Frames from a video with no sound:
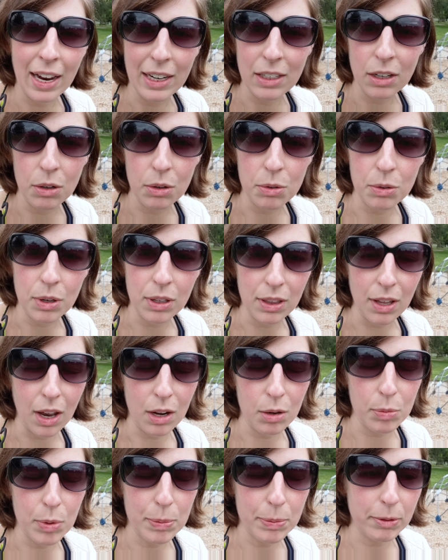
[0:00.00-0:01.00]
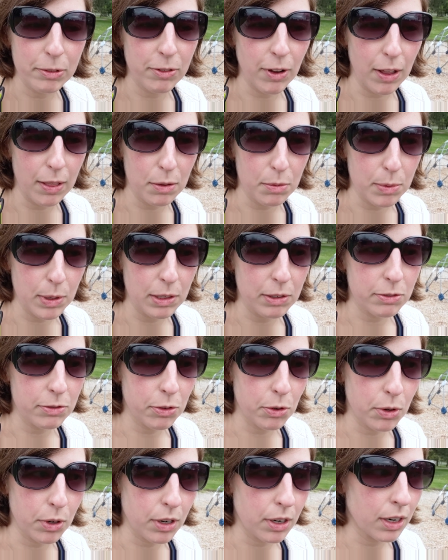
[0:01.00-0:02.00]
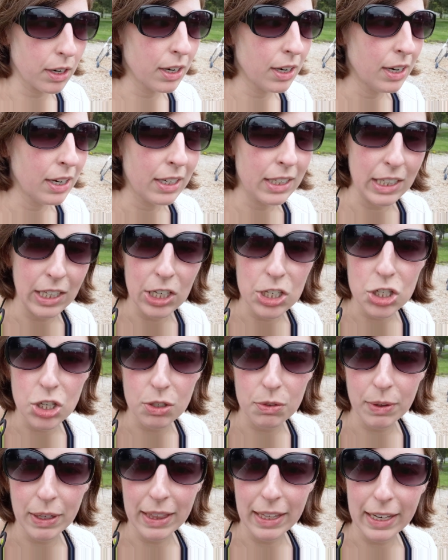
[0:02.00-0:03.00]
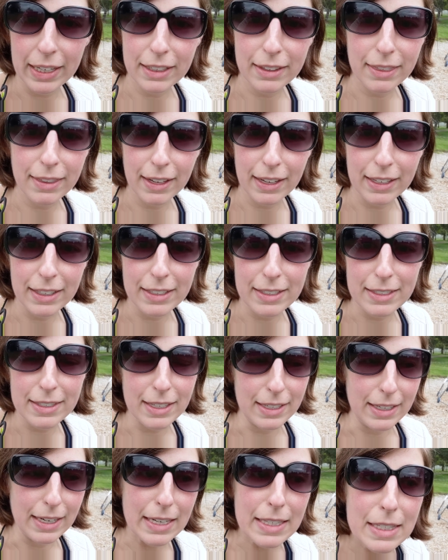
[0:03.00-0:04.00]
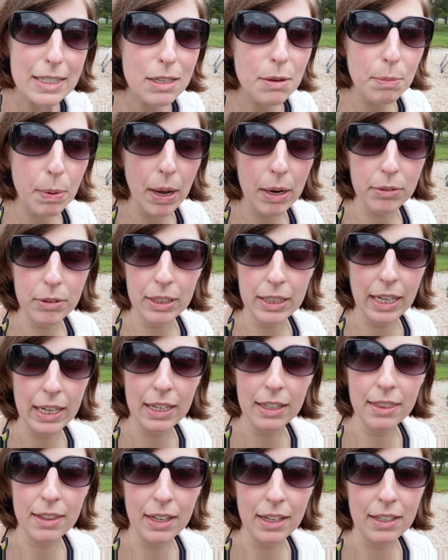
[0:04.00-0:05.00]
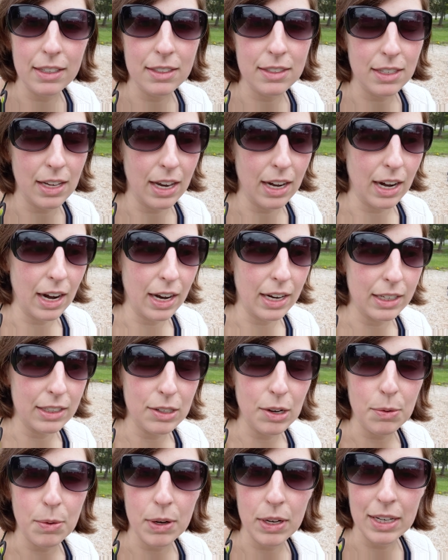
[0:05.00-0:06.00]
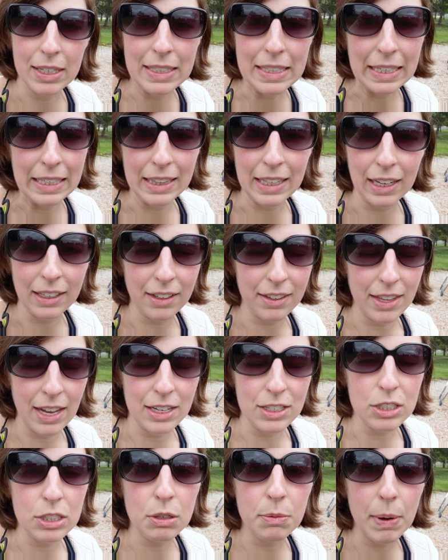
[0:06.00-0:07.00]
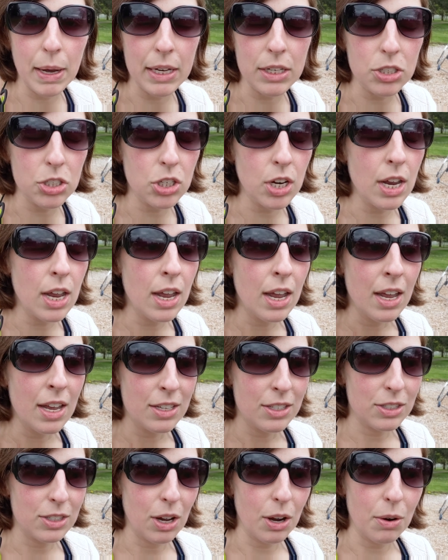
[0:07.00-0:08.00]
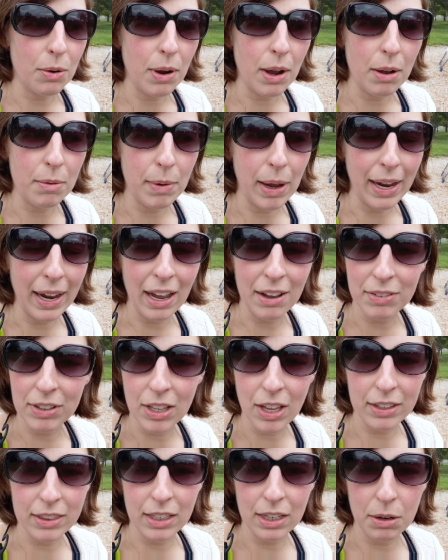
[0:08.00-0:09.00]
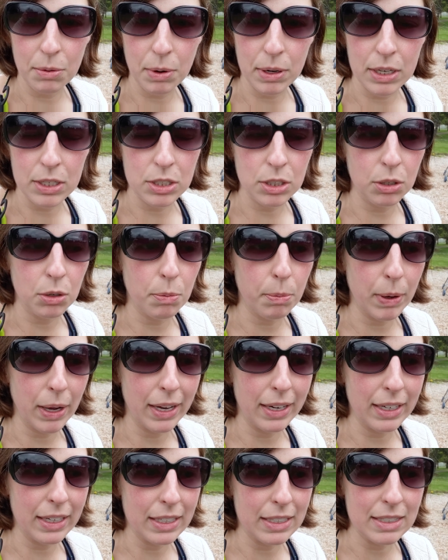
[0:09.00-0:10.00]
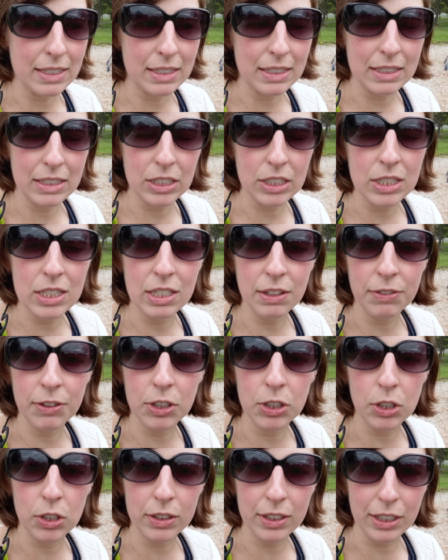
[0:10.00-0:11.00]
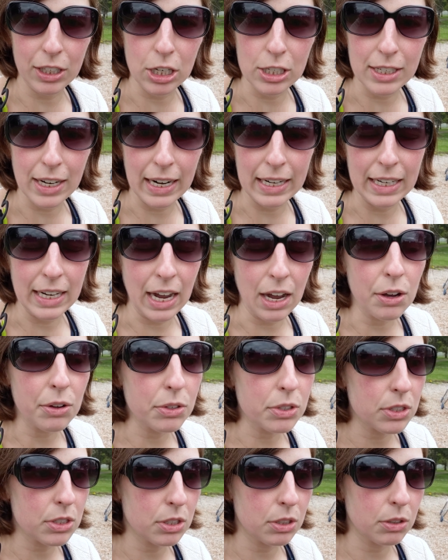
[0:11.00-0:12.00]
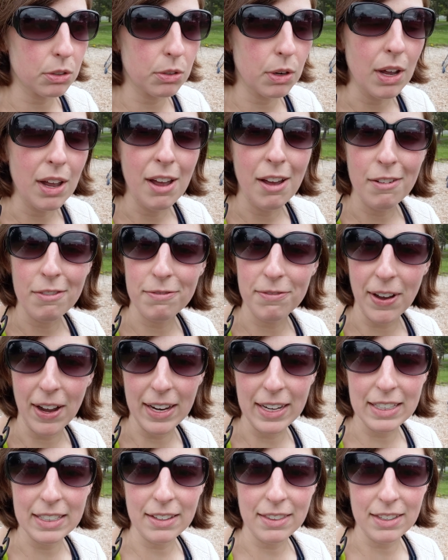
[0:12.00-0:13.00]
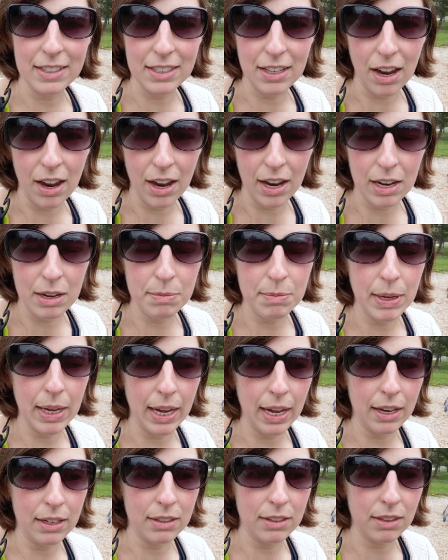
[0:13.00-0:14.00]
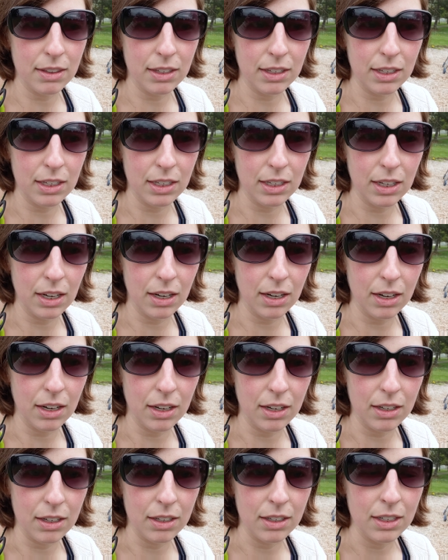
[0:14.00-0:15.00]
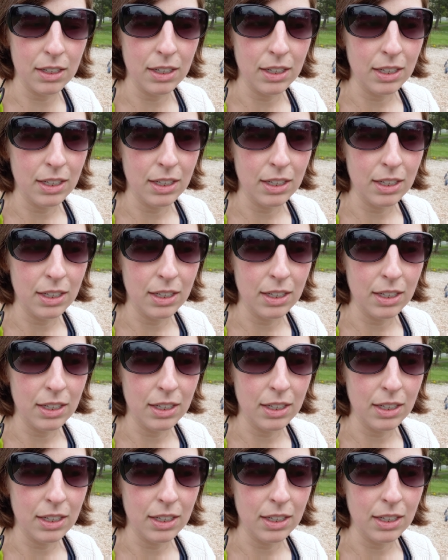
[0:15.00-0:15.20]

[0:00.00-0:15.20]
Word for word: I know a lot of people follow me for kitchen related things and instant pot related things and I don't want to neglect that too much. So um, I have a lot that I want to do but it's just difficult in our tiny house to find the time and the uh,